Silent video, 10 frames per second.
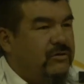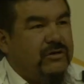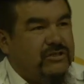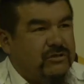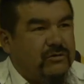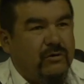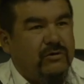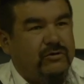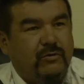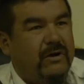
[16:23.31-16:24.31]
to the school,
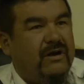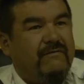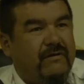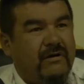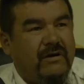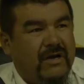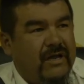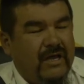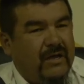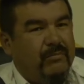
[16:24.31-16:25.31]
to wherever,
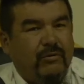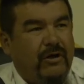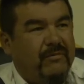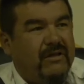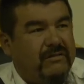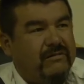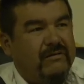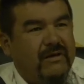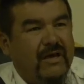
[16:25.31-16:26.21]
employment,